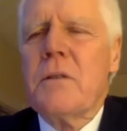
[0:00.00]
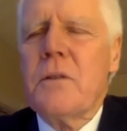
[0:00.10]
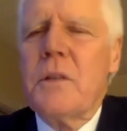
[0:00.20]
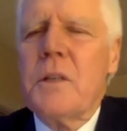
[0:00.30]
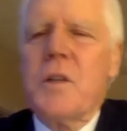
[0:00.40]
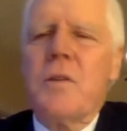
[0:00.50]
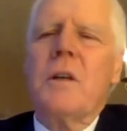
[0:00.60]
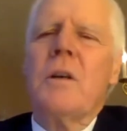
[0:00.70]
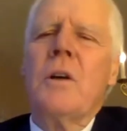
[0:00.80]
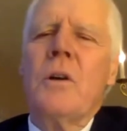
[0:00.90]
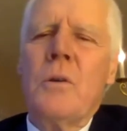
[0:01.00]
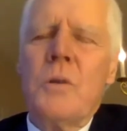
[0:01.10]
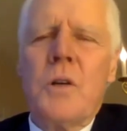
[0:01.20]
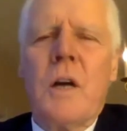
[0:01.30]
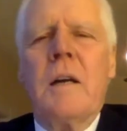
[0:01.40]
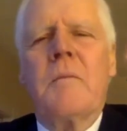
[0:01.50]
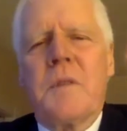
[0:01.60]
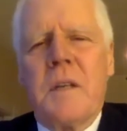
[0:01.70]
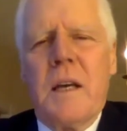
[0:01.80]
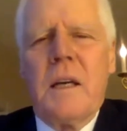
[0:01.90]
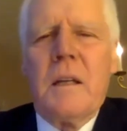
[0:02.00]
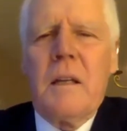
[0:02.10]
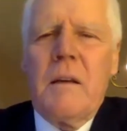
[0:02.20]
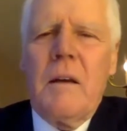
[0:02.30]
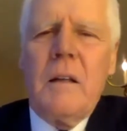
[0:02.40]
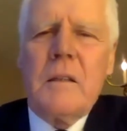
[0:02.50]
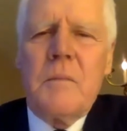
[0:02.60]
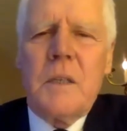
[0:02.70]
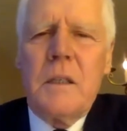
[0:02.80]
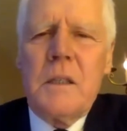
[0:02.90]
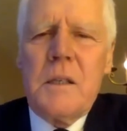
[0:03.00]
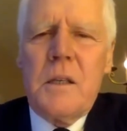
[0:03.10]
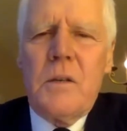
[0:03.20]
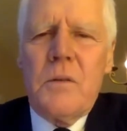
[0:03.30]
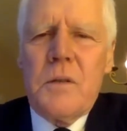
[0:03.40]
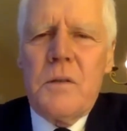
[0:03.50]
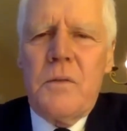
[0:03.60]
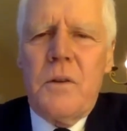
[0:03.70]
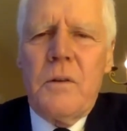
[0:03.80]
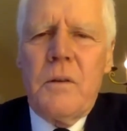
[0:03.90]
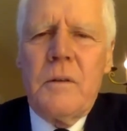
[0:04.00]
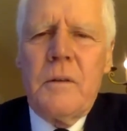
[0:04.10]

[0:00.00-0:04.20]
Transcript: Yudhishthira, who triumphs and ultimately secures the throne.